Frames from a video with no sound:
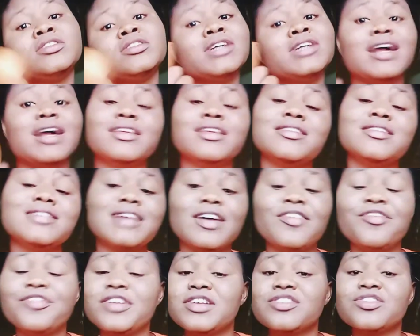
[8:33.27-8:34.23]
another
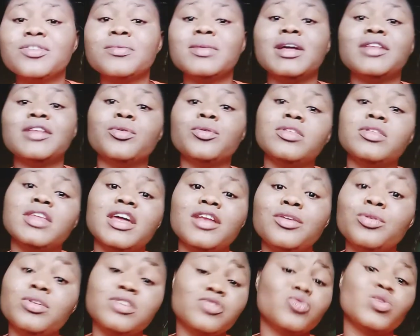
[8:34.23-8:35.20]
face cream that they'll tell you is